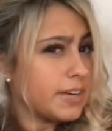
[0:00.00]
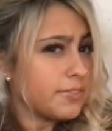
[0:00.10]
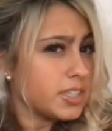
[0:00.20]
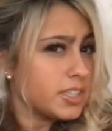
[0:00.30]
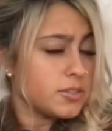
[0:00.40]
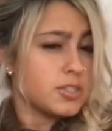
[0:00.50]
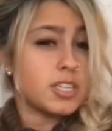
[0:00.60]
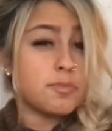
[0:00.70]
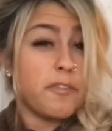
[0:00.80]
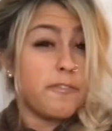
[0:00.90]
You could definitely
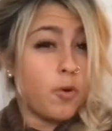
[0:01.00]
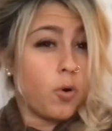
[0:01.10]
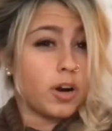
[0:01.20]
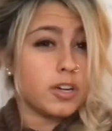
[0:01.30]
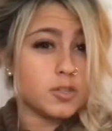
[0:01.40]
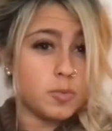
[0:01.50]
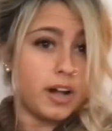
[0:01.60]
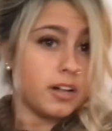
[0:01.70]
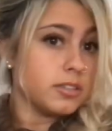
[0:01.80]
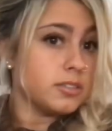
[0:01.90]
use this before
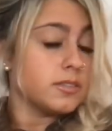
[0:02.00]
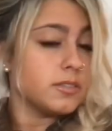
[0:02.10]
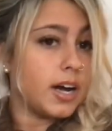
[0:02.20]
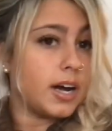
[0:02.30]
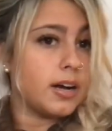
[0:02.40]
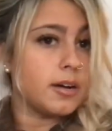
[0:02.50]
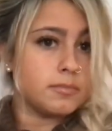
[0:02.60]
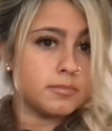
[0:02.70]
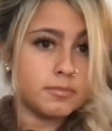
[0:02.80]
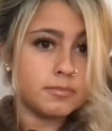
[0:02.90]
as well,
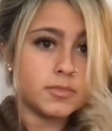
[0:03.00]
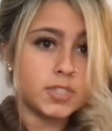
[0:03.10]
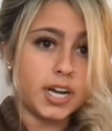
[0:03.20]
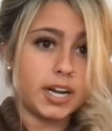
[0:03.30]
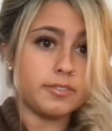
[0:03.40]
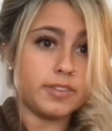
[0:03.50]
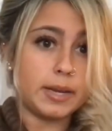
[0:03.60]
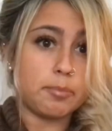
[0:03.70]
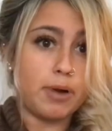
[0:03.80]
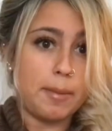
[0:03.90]
to
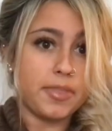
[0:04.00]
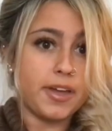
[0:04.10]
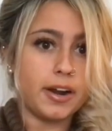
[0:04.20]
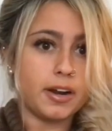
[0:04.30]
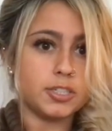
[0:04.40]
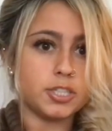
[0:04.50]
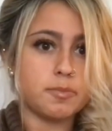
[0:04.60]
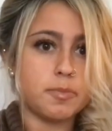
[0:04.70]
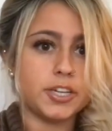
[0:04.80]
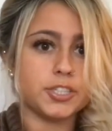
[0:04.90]
kind of like prep the
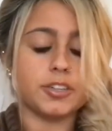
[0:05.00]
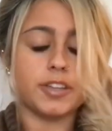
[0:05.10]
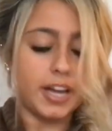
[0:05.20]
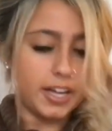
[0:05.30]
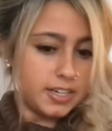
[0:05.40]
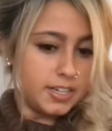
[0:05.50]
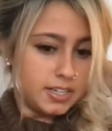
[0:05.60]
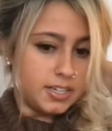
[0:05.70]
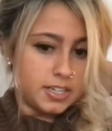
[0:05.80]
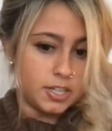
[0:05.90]
hair and just make sure
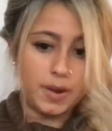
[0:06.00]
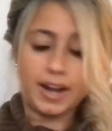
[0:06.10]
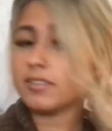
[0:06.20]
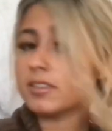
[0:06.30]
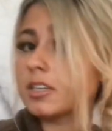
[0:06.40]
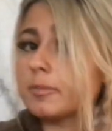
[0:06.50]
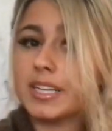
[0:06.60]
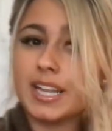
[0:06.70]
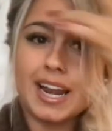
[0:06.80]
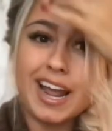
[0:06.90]
that you have a
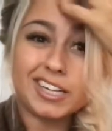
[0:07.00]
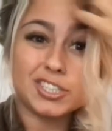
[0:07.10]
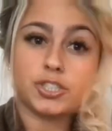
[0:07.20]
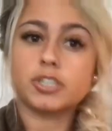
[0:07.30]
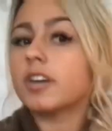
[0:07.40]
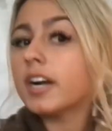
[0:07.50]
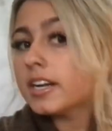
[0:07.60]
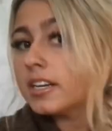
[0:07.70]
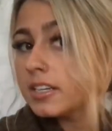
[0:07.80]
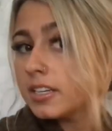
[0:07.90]
little bit of that extra
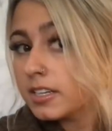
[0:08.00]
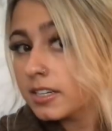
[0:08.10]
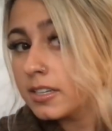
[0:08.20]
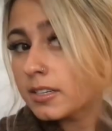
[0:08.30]
grit.